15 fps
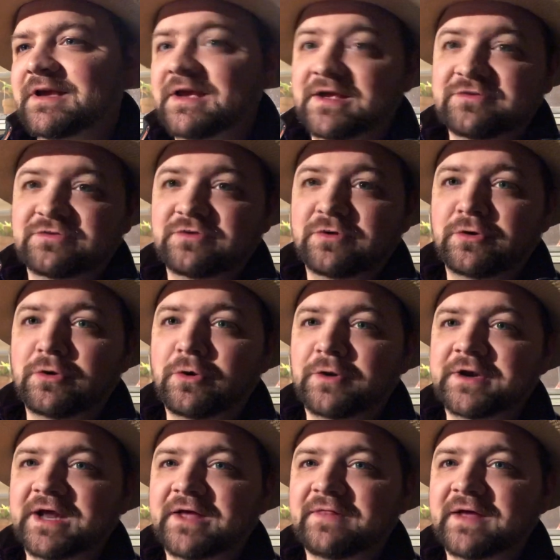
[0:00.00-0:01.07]
is
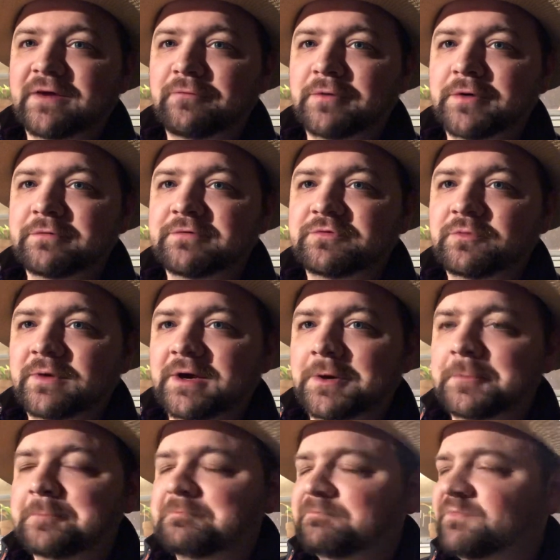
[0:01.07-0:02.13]
going down that road as well.
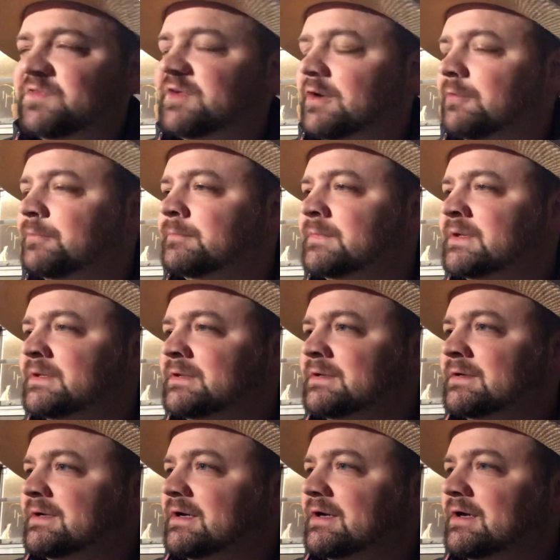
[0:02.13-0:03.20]
So
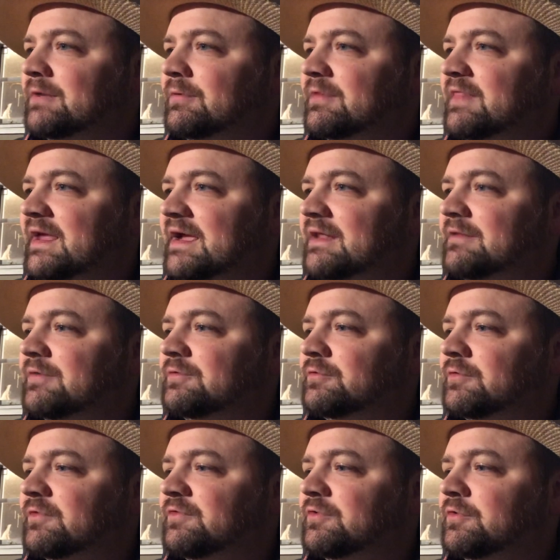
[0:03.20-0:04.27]
with that, those are
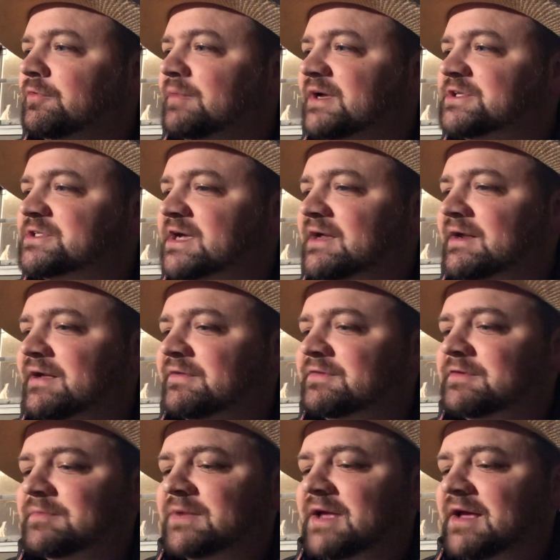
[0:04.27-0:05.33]
a few of my shout outs,
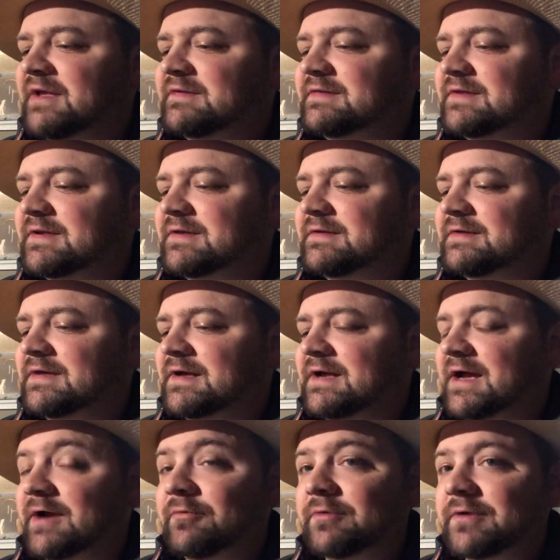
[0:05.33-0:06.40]
some guys that
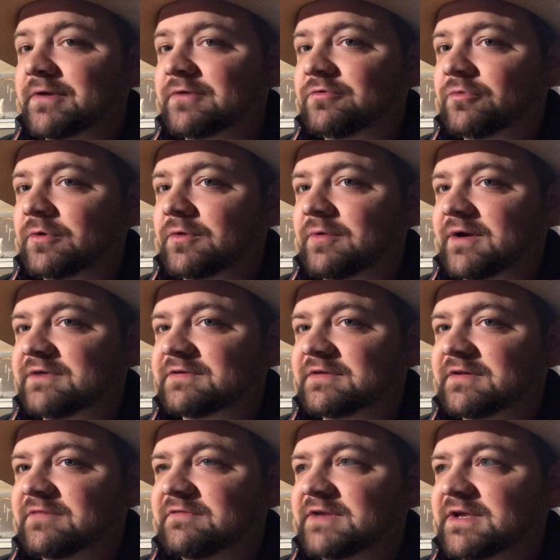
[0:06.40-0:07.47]
I really enjoy watching
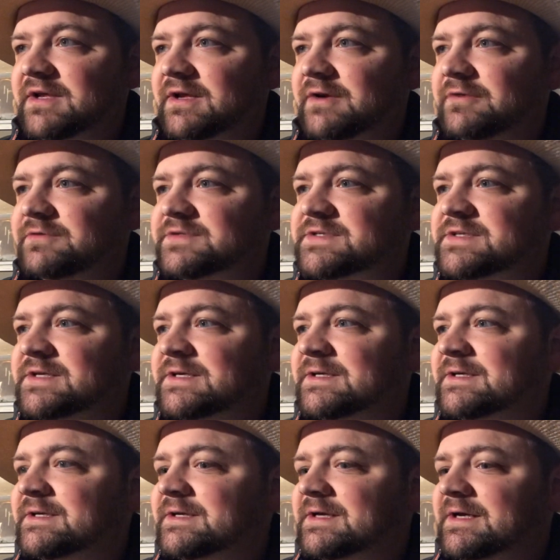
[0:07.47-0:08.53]
their videos.
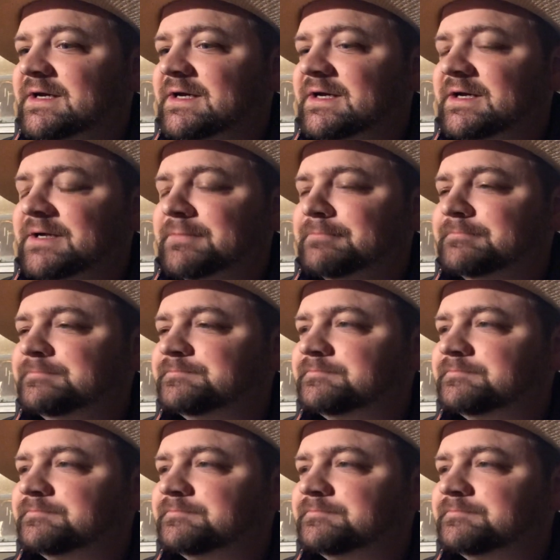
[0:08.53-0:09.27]
And